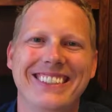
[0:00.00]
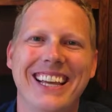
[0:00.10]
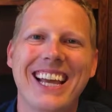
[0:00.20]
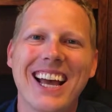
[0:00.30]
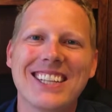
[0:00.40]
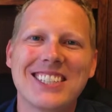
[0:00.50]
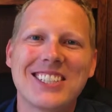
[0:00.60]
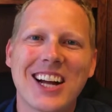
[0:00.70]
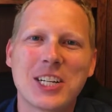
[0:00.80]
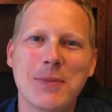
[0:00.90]
Hey guys, it's
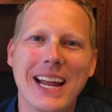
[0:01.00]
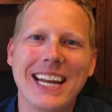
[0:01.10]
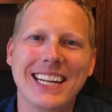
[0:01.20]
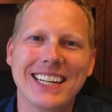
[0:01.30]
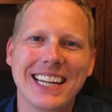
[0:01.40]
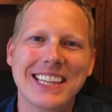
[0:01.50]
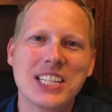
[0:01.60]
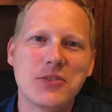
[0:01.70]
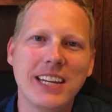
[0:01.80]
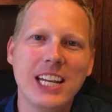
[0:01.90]
Dr. Manny. In
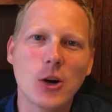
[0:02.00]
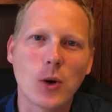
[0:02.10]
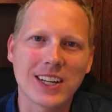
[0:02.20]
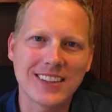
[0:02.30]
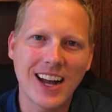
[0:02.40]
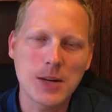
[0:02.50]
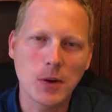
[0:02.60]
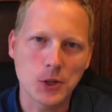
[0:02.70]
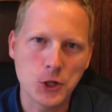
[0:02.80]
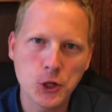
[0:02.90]
this video, we're going to talk
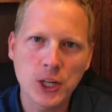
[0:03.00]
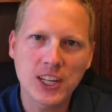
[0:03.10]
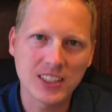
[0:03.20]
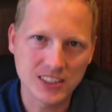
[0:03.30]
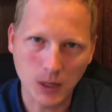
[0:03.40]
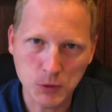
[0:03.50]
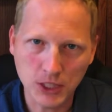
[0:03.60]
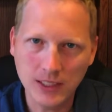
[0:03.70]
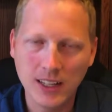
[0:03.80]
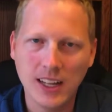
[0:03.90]
about sugar
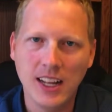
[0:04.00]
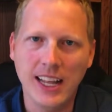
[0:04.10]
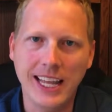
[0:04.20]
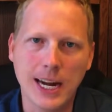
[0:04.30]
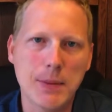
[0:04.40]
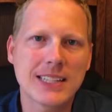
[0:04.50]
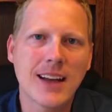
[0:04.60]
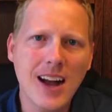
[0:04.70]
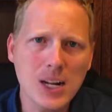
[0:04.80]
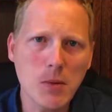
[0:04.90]
consumption, and I'm going to
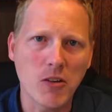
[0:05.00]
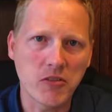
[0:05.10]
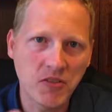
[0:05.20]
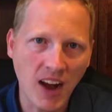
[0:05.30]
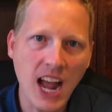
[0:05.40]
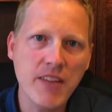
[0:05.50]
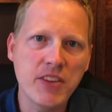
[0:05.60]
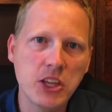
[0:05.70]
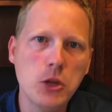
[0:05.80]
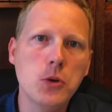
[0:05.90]
talk about 5
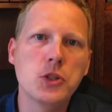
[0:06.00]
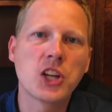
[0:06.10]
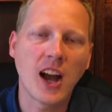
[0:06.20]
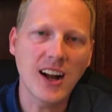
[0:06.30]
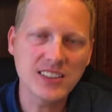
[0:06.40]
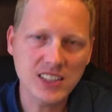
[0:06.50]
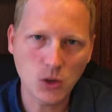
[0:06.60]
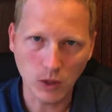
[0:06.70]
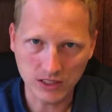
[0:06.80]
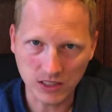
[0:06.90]
huge
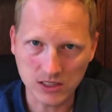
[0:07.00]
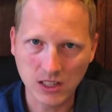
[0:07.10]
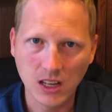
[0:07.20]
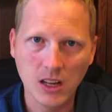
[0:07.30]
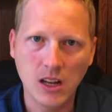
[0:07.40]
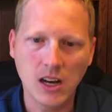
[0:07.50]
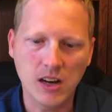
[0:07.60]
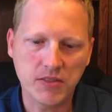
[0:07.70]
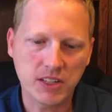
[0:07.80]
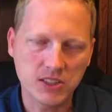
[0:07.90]
consequences
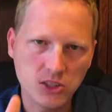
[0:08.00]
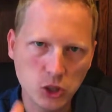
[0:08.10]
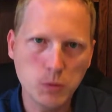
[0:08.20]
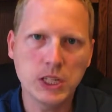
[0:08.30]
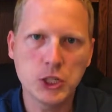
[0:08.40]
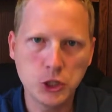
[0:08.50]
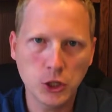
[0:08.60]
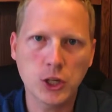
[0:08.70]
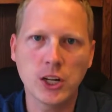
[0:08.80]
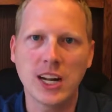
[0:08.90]
of consuming
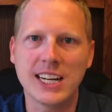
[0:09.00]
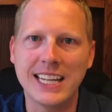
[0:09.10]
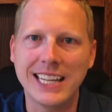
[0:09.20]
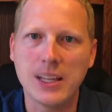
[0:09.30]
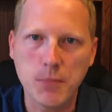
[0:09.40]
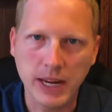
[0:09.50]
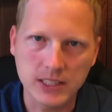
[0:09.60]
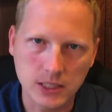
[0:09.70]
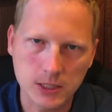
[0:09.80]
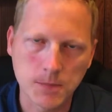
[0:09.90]
sugar on a daily
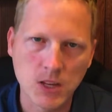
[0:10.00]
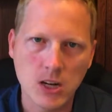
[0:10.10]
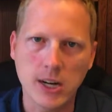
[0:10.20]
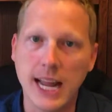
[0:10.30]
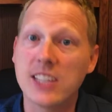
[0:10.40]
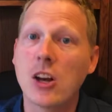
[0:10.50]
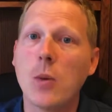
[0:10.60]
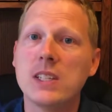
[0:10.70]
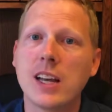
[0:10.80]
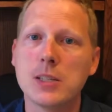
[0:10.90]
basis. All right, as
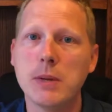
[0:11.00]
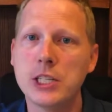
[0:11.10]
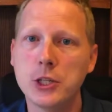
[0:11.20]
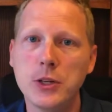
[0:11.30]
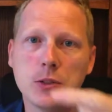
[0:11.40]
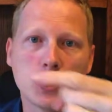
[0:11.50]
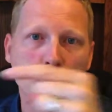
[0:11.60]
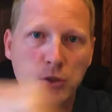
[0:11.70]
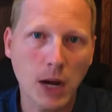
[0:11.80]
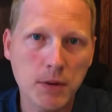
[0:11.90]
always, guys, make sure you
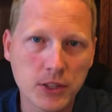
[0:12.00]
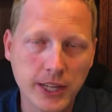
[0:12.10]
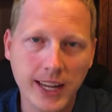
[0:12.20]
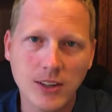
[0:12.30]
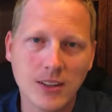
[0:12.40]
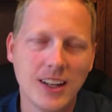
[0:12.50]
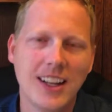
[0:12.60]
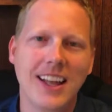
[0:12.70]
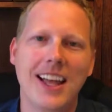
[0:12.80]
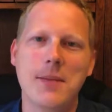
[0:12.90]
subscribe to the channel
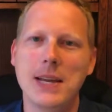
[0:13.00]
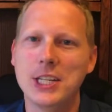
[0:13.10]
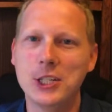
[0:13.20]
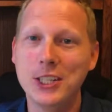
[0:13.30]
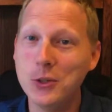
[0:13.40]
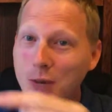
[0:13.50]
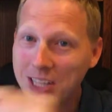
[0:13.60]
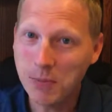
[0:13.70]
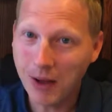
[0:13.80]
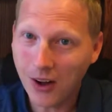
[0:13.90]
and make sure you ring
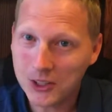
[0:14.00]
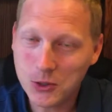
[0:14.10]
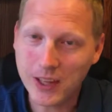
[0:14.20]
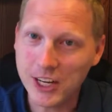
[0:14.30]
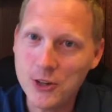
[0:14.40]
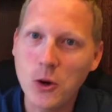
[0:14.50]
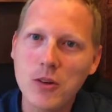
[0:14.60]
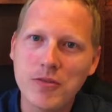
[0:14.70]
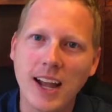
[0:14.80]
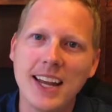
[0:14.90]
the bell so that you're
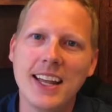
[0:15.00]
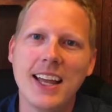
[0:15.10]
notified